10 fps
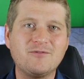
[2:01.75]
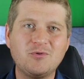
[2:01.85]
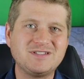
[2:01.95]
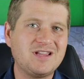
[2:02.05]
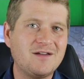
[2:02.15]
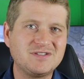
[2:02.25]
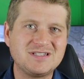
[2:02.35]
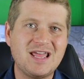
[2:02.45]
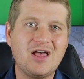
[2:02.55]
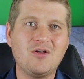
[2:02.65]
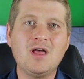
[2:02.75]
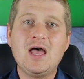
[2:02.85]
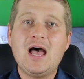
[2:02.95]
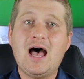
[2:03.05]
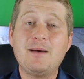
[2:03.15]
I've always loved Snell,
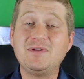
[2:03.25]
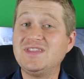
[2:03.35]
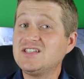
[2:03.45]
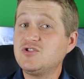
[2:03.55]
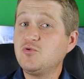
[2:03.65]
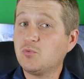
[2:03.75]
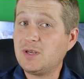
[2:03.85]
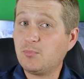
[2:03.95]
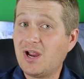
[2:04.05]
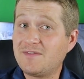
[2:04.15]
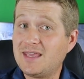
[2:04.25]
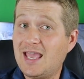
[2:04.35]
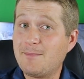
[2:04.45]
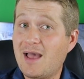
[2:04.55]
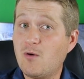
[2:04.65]
but this new rebrand they
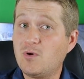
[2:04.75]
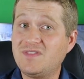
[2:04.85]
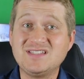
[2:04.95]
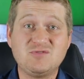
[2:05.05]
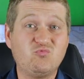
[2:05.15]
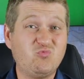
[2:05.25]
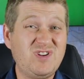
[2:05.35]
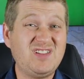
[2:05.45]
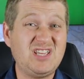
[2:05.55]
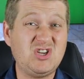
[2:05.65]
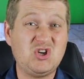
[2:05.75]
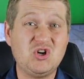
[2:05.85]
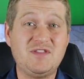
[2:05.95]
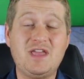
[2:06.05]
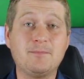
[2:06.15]
came out with is really
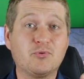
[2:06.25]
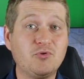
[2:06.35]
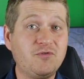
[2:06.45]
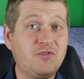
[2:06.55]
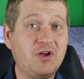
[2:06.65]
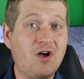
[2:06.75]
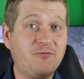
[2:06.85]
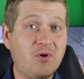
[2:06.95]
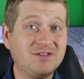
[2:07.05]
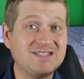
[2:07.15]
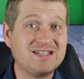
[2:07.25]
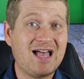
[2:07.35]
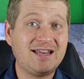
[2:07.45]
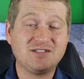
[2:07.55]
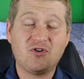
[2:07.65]
good. They improved the golf ball
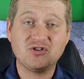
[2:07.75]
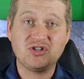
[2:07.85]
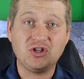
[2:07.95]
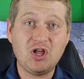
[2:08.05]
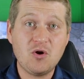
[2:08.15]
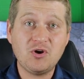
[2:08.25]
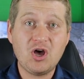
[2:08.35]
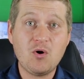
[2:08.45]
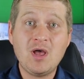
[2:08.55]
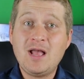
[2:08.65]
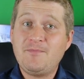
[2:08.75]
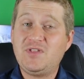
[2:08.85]
design as far as the logo.